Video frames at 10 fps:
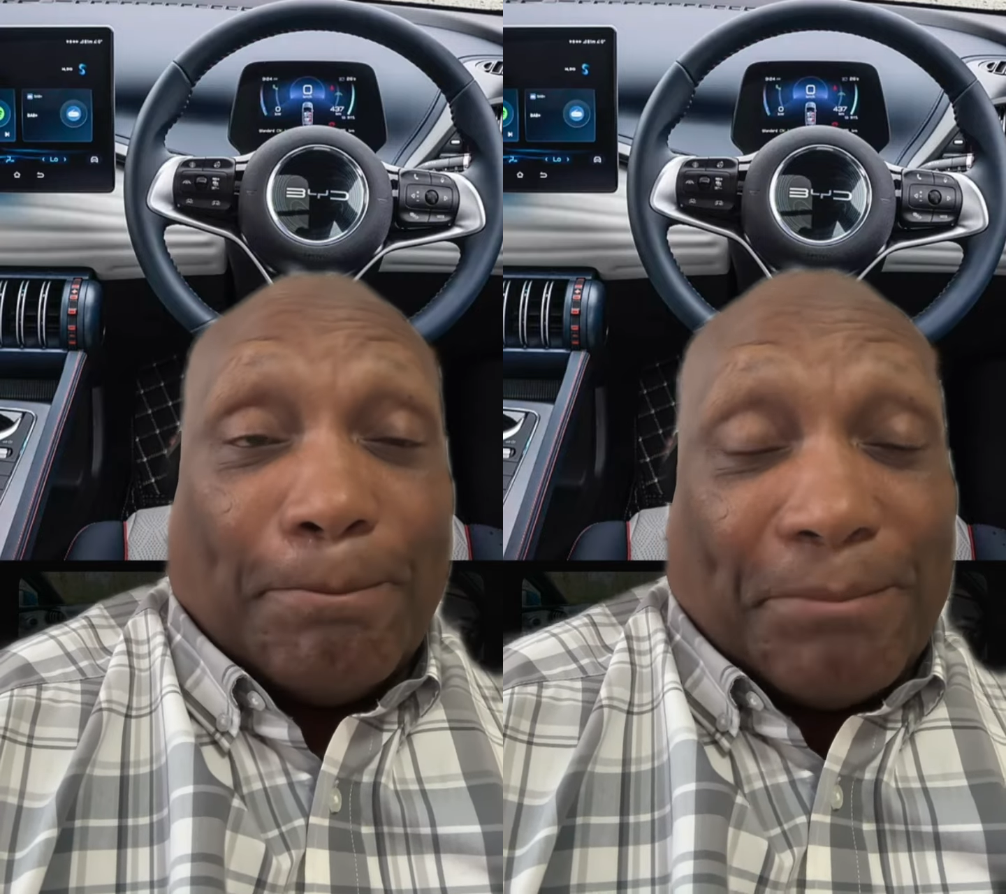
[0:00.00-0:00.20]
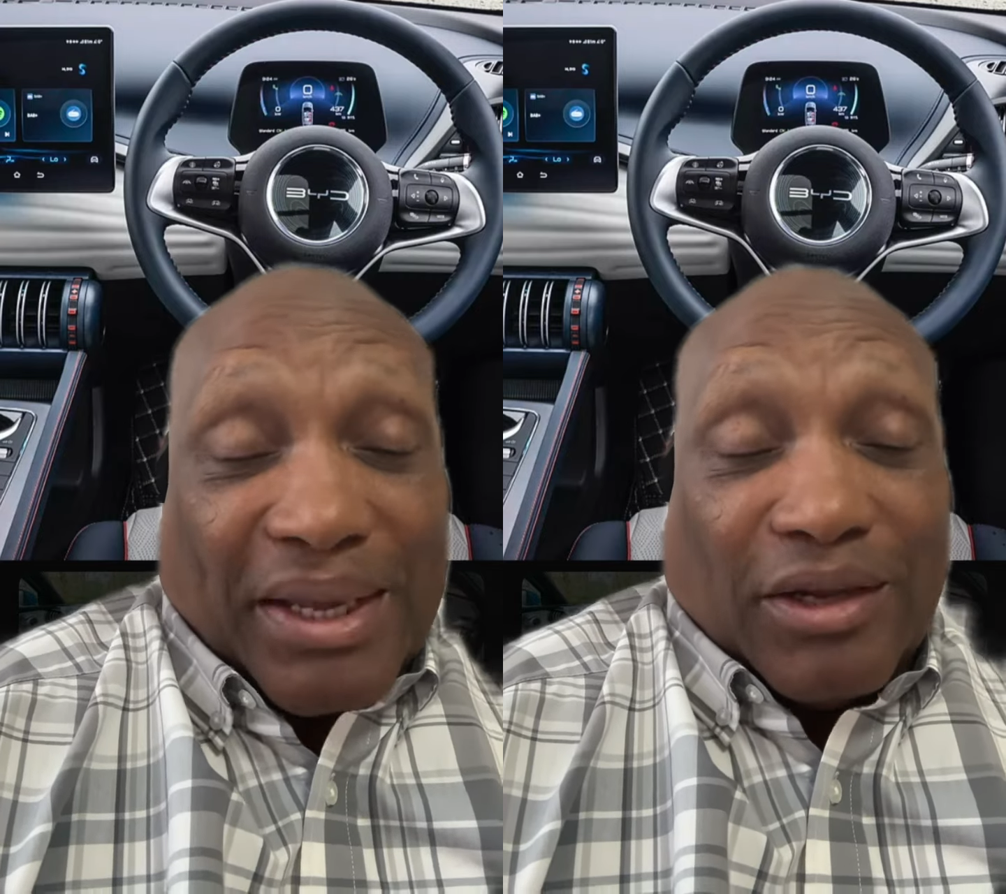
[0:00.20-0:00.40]

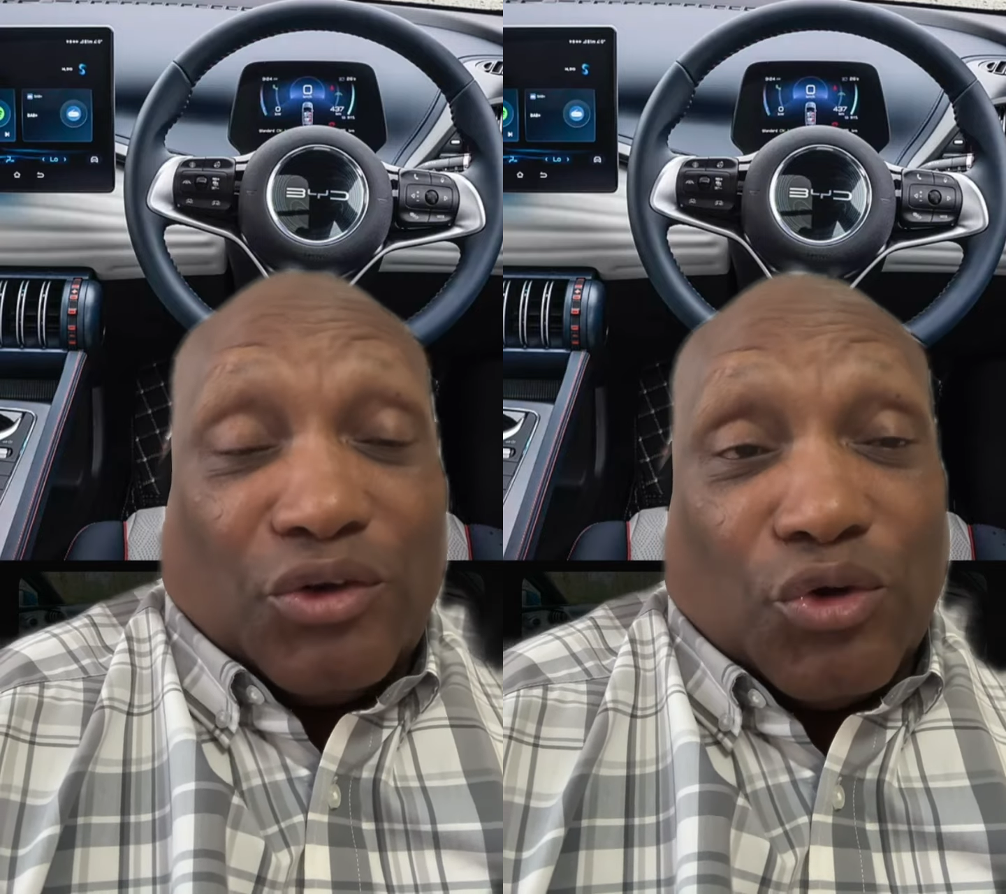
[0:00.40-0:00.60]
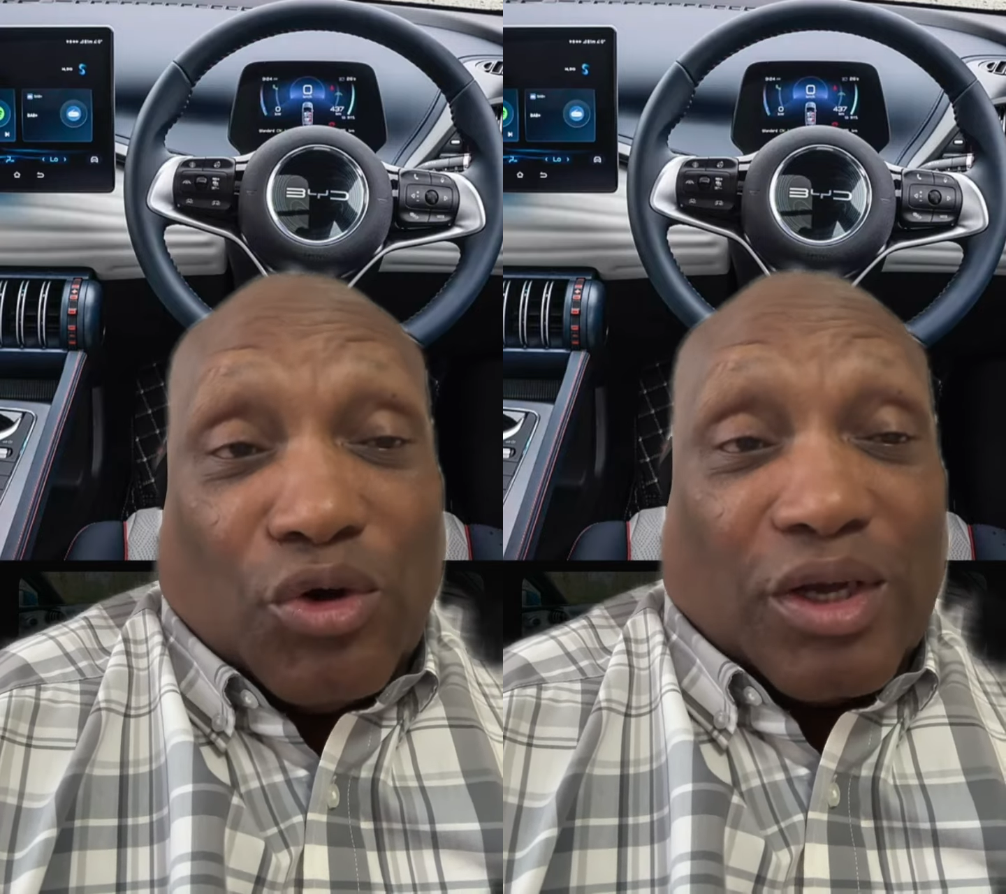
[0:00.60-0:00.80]
big
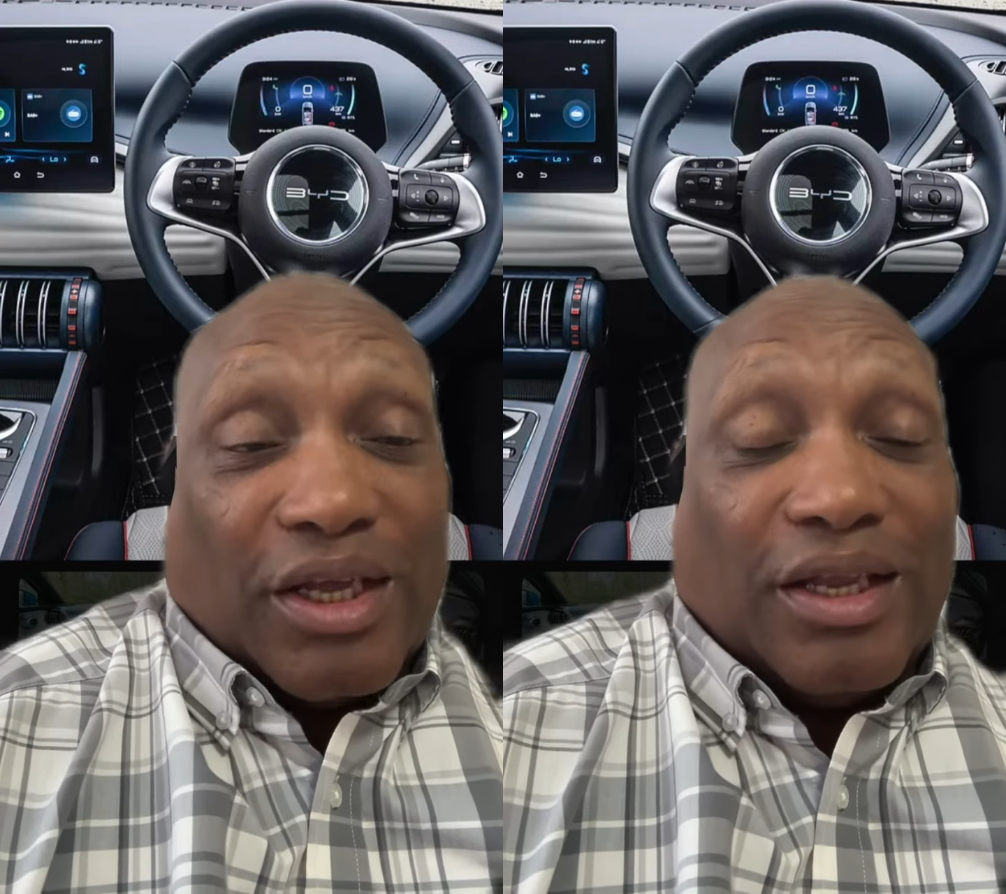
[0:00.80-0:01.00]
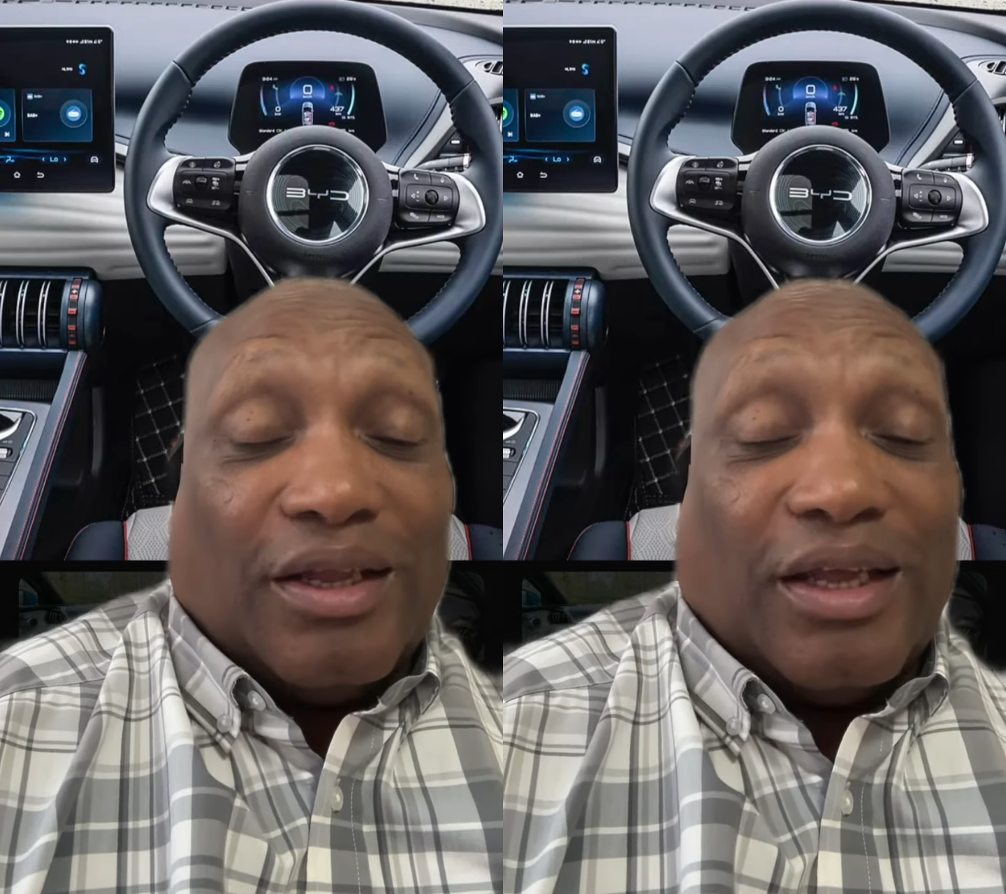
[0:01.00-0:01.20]
dog
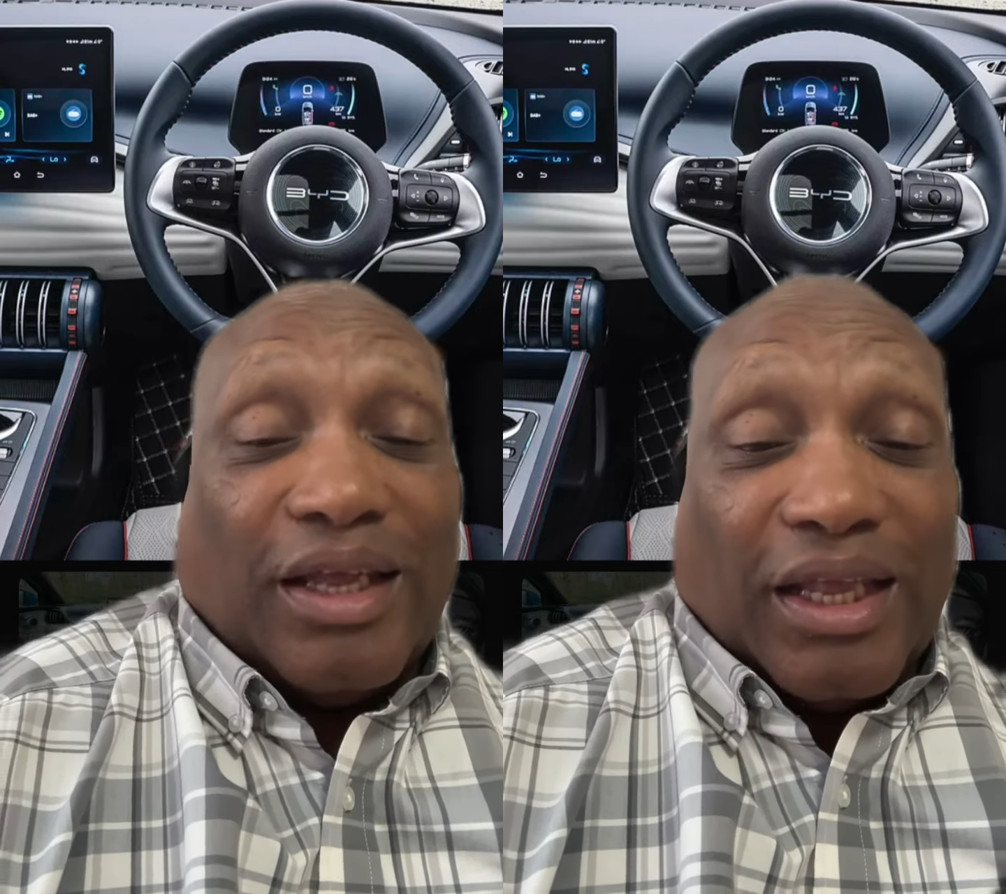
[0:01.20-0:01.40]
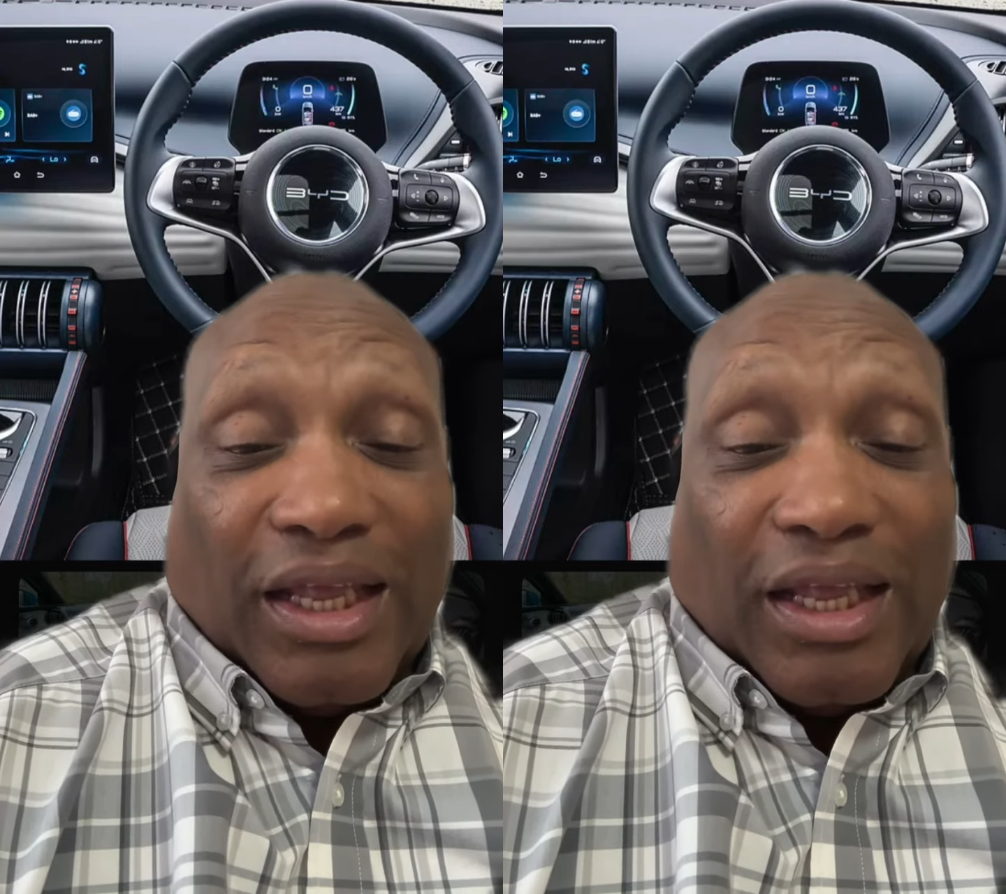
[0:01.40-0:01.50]
in the